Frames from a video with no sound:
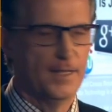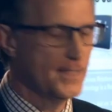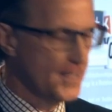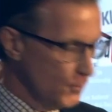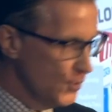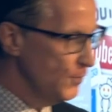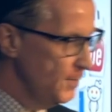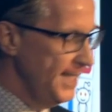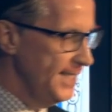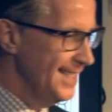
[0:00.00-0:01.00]
Social
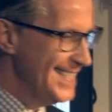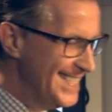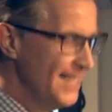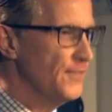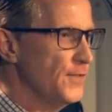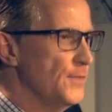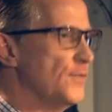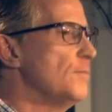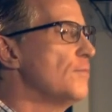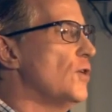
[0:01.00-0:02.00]
media is different
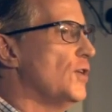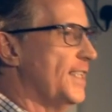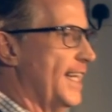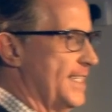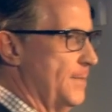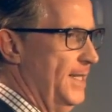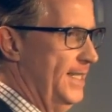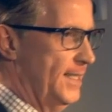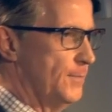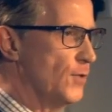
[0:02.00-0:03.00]
from broadcast
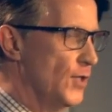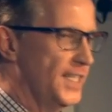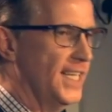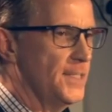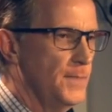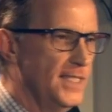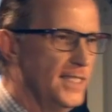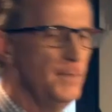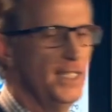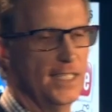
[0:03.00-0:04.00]
media. Broadcast
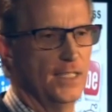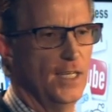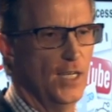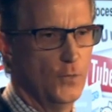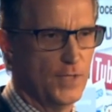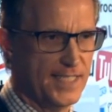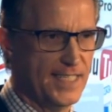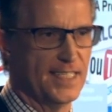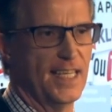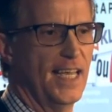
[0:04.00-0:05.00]
media was
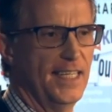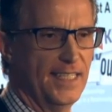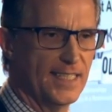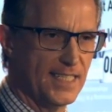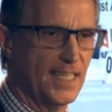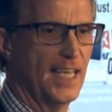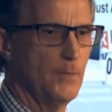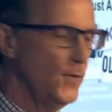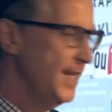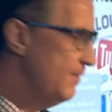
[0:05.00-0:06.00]
designed at a
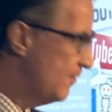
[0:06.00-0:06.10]
time when